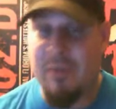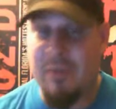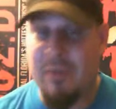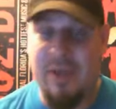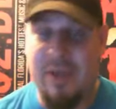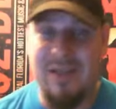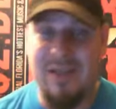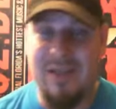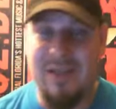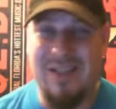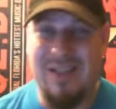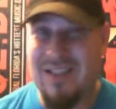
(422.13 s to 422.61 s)

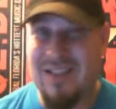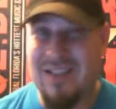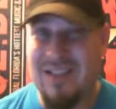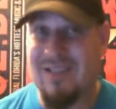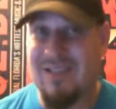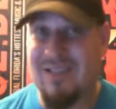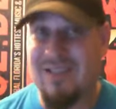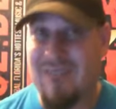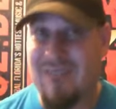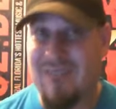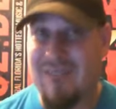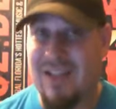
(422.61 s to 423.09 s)
because it's
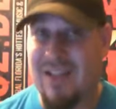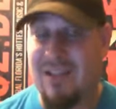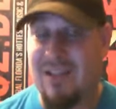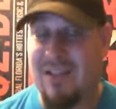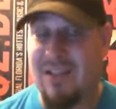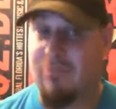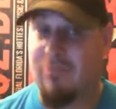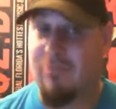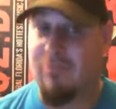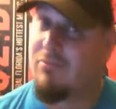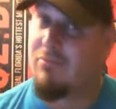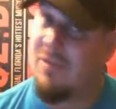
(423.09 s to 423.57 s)

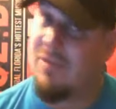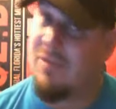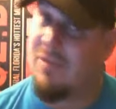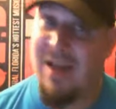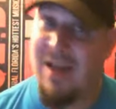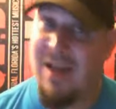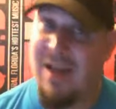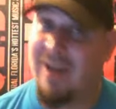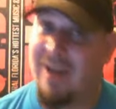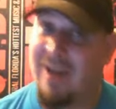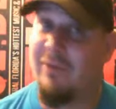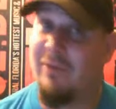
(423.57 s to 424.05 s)

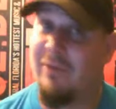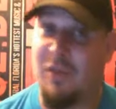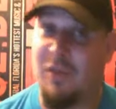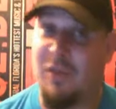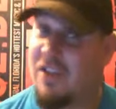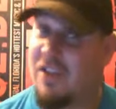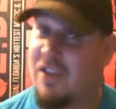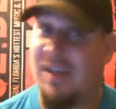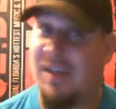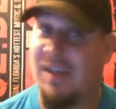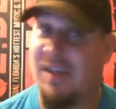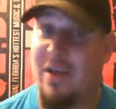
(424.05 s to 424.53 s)
not for
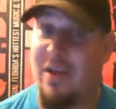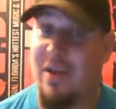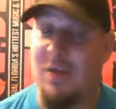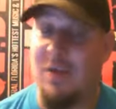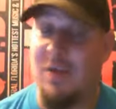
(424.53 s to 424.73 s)
just anyone